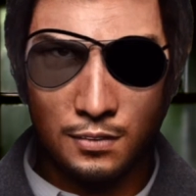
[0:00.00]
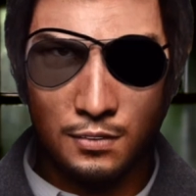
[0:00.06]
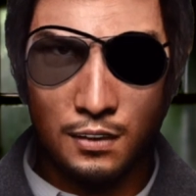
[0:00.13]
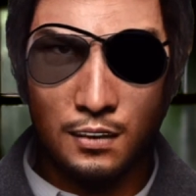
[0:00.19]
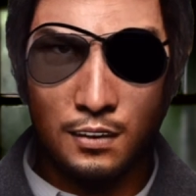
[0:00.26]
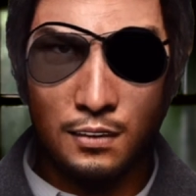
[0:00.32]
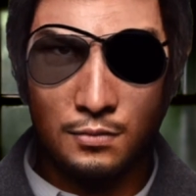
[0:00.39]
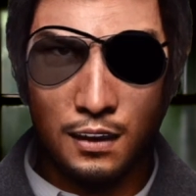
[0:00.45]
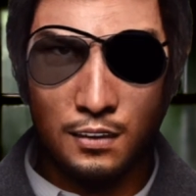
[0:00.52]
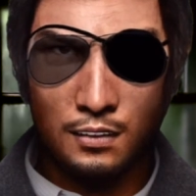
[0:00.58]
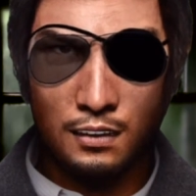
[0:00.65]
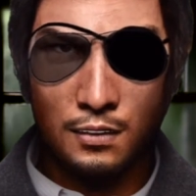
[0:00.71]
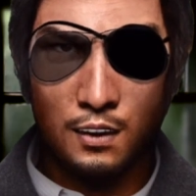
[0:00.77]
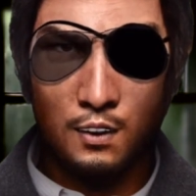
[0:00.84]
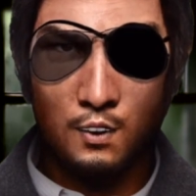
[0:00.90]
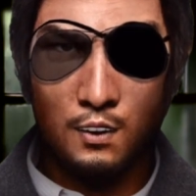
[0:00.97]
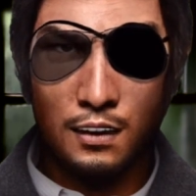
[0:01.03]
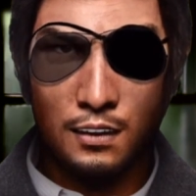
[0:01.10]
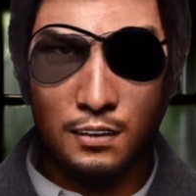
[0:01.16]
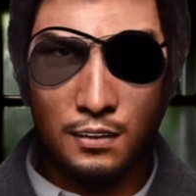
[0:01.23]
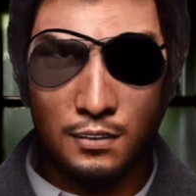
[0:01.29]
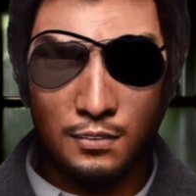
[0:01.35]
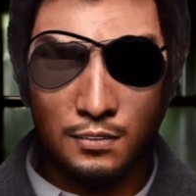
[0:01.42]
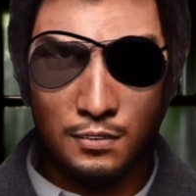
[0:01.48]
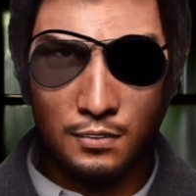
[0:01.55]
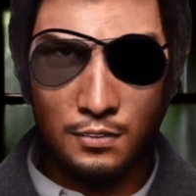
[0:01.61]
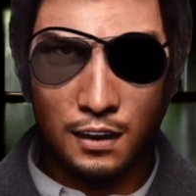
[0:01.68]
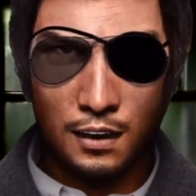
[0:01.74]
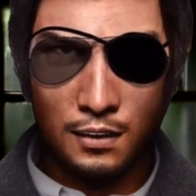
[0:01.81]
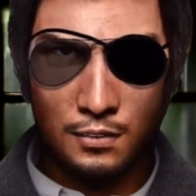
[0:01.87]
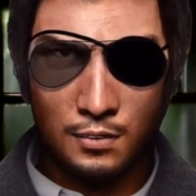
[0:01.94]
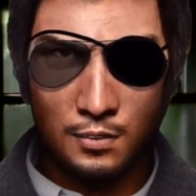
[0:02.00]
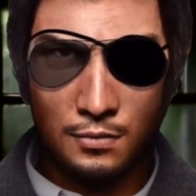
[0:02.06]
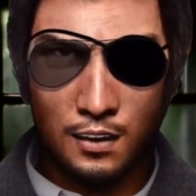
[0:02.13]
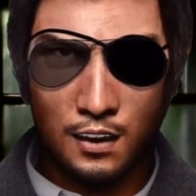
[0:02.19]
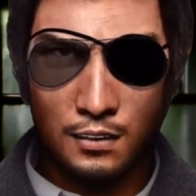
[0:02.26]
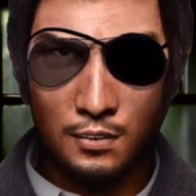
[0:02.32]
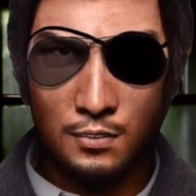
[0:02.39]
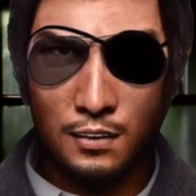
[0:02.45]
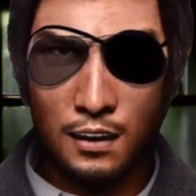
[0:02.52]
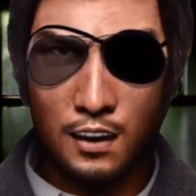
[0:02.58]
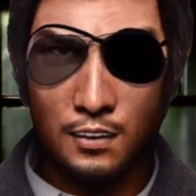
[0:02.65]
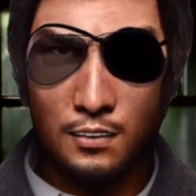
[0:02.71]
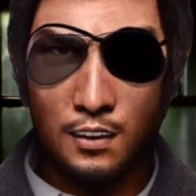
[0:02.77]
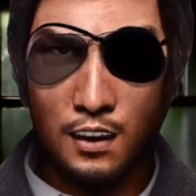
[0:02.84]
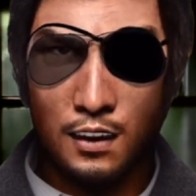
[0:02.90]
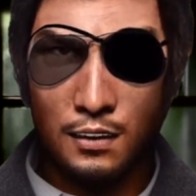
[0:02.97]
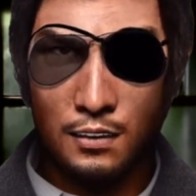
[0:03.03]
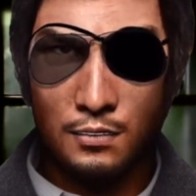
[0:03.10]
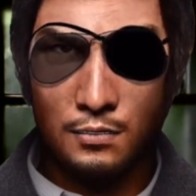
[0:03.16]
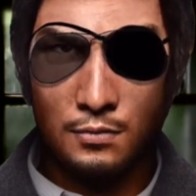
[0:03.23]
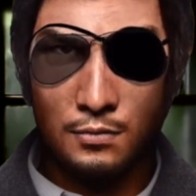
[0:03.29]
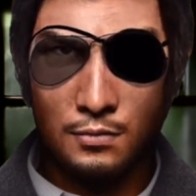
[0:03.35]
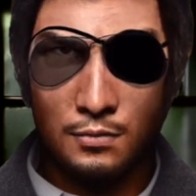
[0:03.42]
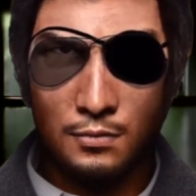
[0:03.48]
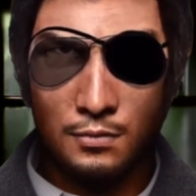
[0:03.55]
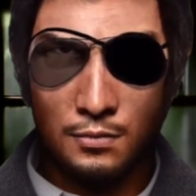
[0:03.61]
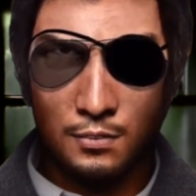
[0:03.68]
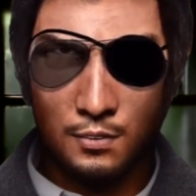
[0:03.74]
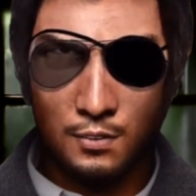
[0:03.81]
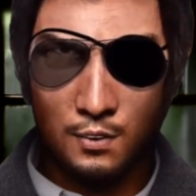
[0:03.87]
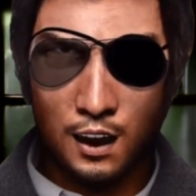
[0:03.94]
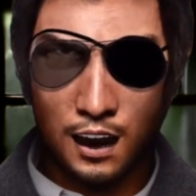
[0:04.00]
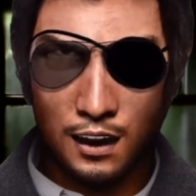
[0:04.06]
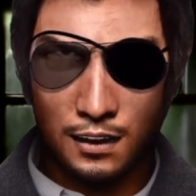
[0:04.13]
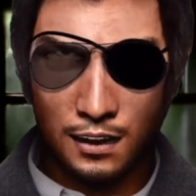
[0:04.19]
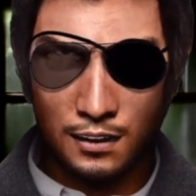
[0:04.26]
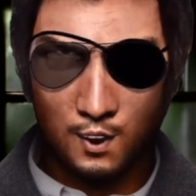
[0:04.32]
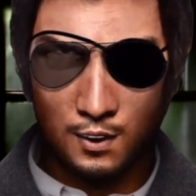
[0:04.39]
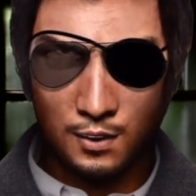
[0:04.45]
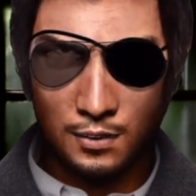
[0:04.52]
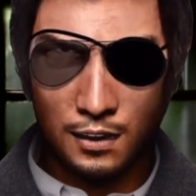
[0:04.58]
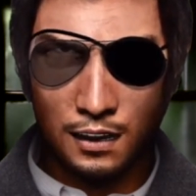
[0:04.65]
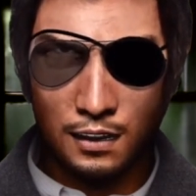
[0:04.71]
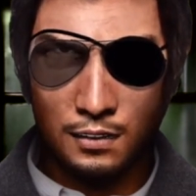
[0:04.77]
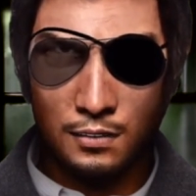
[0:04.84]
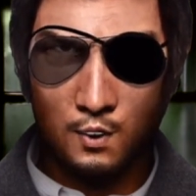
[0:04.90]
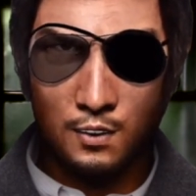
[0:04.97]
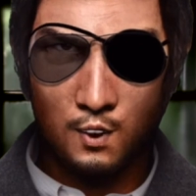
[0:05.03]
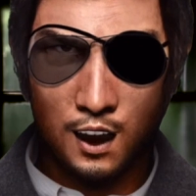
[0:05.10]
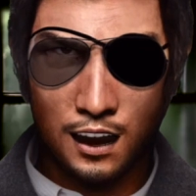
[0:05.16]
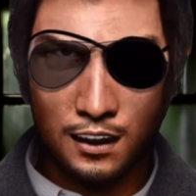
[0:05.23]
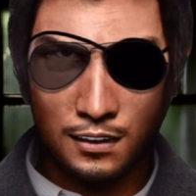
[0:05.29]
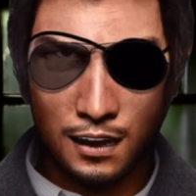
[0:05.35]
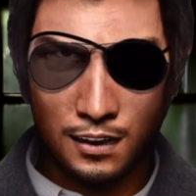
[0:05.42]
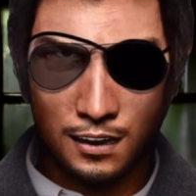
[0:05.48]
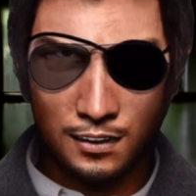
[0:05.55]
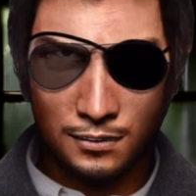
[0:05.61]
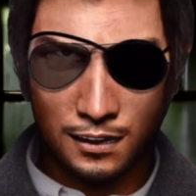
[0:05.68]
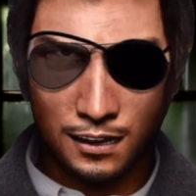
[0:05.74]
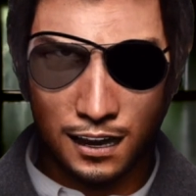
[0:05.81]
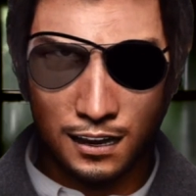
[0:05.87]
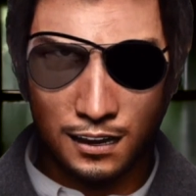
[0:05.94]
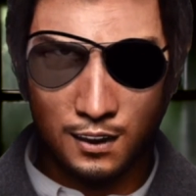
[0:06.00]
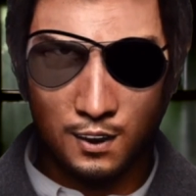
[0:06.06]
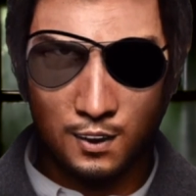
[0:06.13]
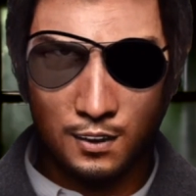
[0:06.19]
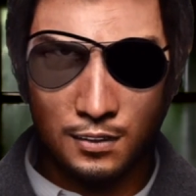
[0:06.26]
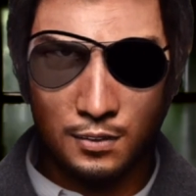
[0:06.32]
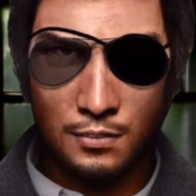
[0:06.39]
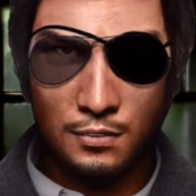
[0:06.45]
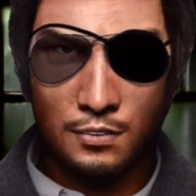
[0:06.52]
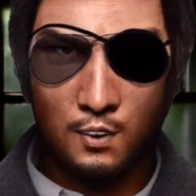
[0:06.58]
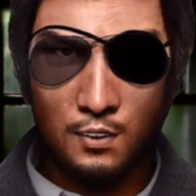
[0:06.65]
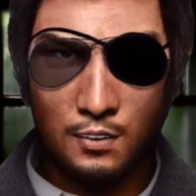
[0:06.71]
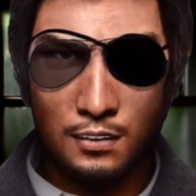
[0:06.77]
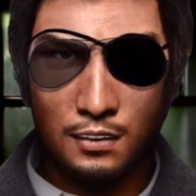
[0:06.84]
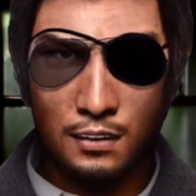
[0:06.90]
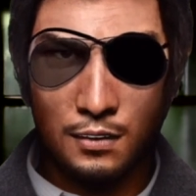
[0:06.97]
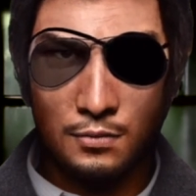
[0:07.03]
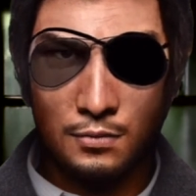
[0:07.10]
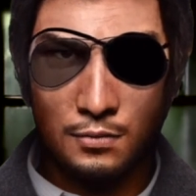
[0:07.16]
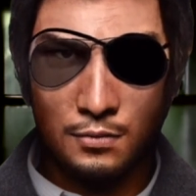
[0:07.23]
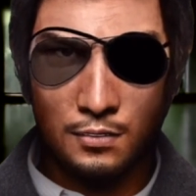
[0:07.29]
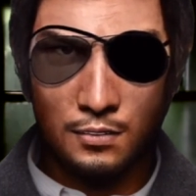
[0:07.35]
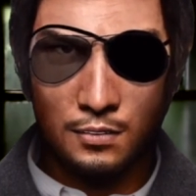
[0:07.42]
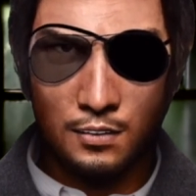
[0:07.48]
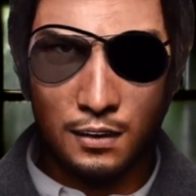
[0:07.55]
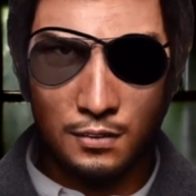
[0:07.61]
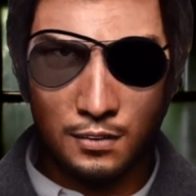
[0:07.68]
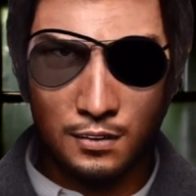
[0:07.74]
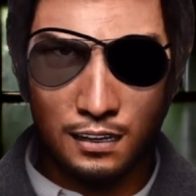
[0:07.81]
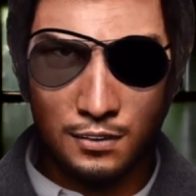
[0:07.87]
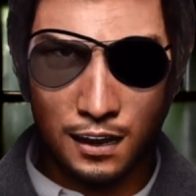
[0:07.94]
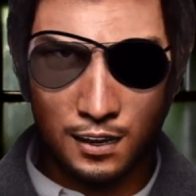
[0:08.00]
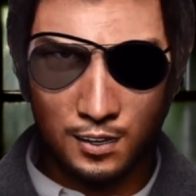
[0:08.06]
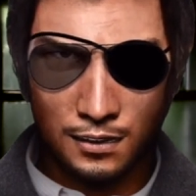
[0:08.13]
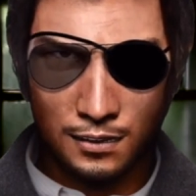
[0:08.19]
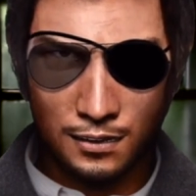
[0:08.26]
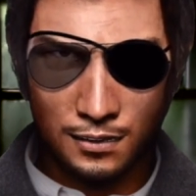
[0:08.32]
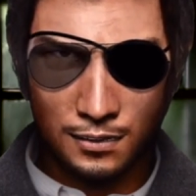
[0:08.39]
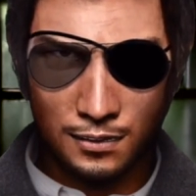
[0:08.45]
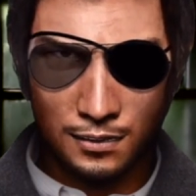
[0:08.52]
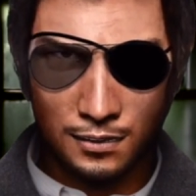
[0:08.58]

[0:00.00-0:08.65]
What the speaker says: I did actually spend quite a bit of money on a new PC a while back, a Maingear Force gaming station.